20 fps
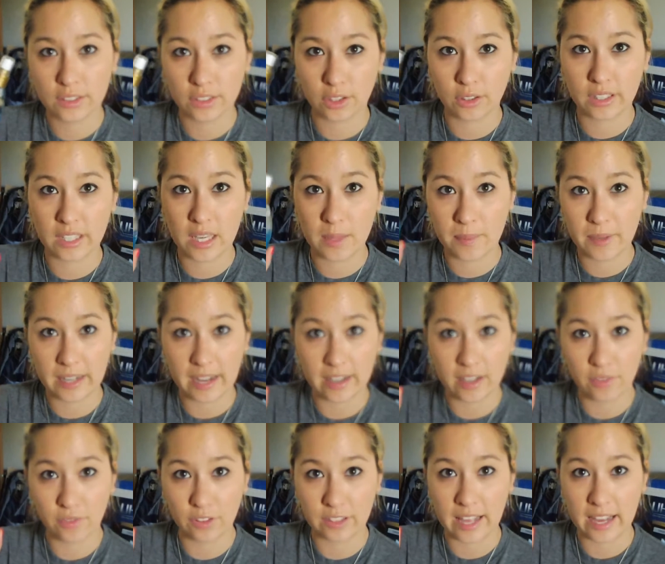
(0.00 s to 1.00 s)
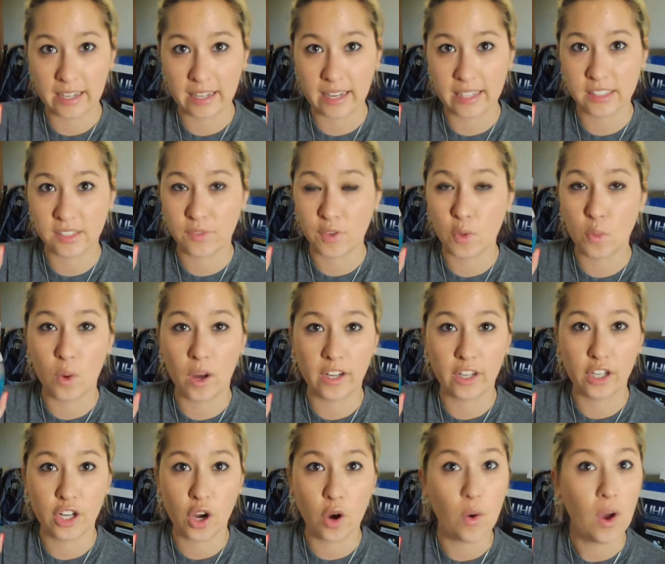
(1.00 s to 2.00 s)
so keep an eye out for that, guys, if you
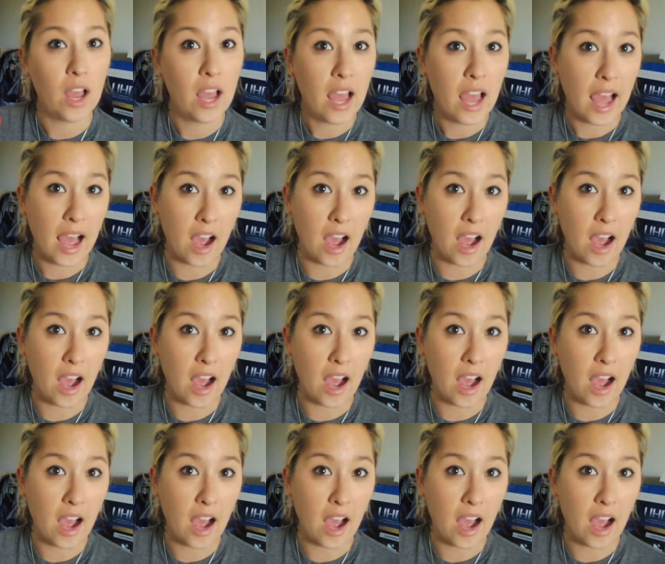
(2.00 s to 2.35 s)
want to know